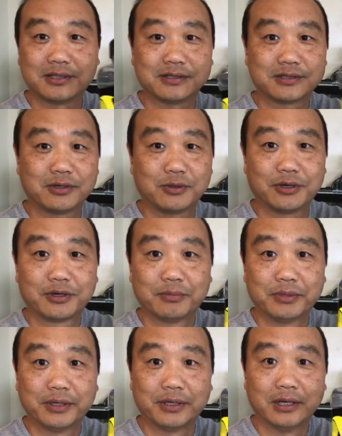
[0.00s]
salt water,
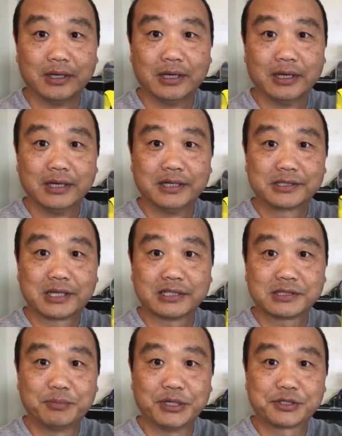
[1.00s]
but it's got
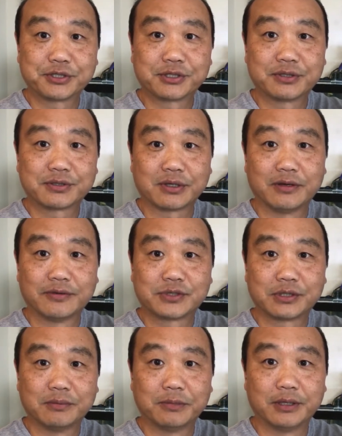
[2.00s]
some pictures of
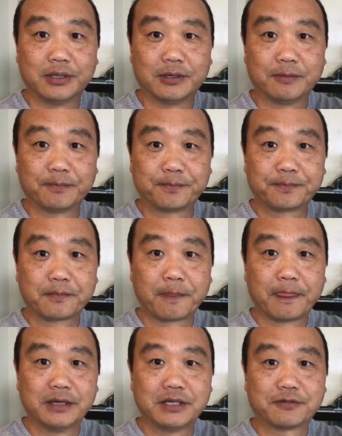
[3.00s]
some
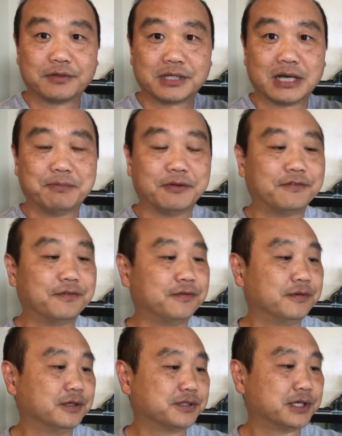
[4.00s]
different type of
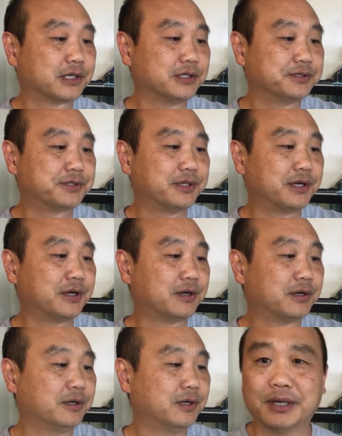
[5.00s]
cichlids there.
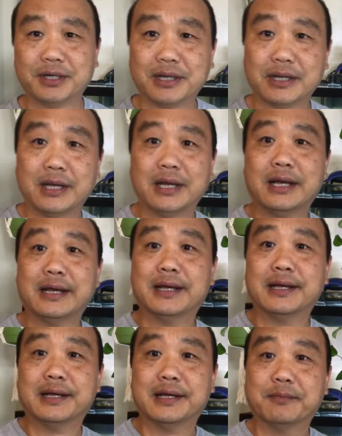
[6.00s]
But
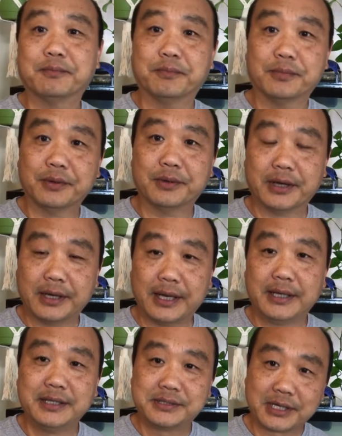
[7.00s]

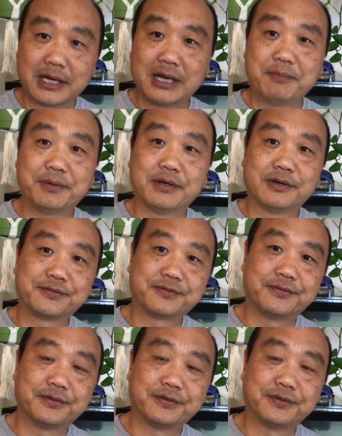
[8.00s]
any type of